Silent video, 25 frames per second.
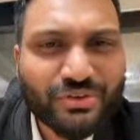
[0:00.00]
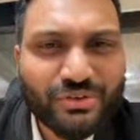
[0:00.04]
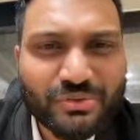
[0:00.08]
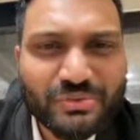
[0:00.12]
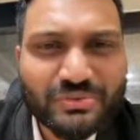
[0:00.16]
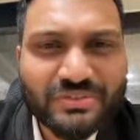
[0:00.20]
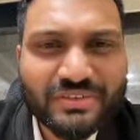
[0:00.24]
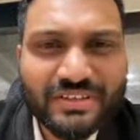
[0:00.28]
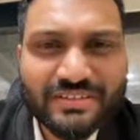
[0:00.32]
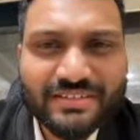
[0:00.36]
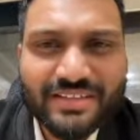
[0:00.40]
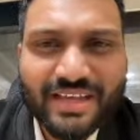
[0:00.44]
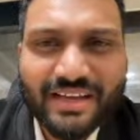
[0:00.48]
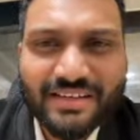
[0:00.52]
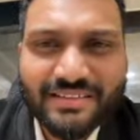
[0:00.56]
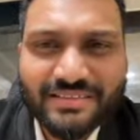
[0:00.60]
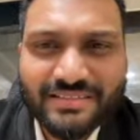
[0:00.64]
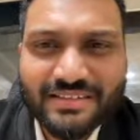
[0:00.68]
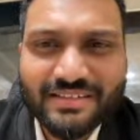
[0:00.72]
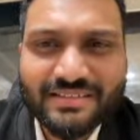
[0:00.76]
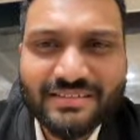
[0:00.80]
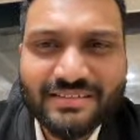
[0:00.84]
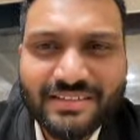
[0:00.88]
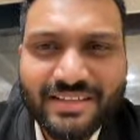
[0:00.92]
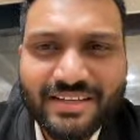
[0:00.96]
users
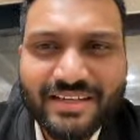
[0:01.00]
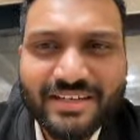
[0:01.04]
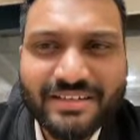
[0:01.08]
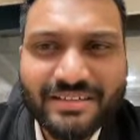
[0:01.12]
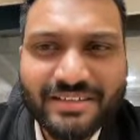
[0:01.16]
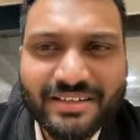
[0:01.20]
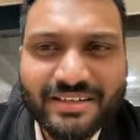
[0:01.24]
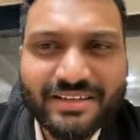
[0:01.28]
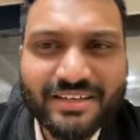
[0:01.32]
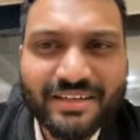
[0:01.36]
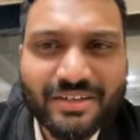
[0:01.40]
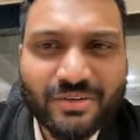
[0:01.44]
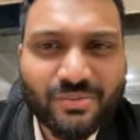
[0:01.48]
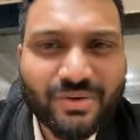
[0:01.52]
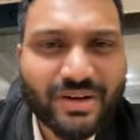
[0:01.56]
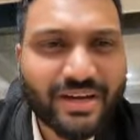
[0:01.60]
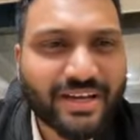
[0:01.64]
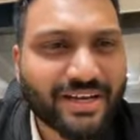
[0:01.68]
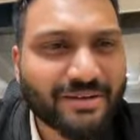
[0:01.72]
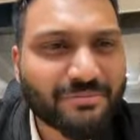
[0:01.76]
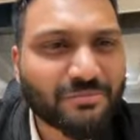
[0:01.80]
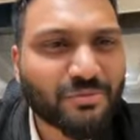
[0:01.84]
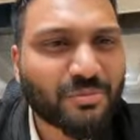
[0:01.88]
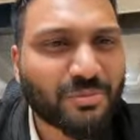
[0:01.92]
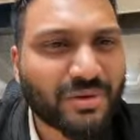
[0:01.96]
access the internet
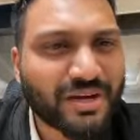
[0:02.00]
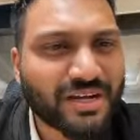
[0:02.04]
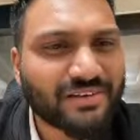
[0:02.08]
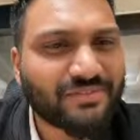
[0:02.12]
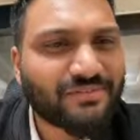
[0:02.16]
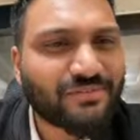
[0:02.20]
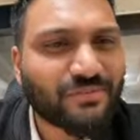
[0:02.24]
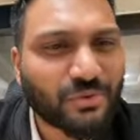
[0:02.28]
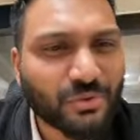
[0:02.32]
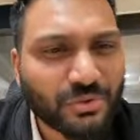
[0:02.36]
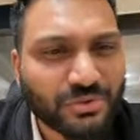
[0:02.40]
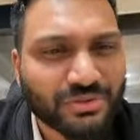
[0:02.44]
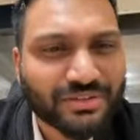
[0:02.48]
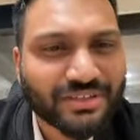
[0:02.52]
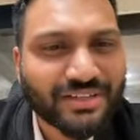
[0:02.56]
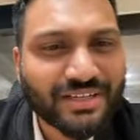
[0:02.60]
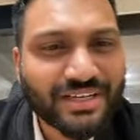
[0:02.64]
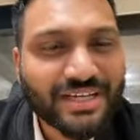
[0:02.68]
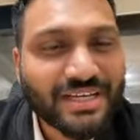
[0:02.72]
via mobile phone.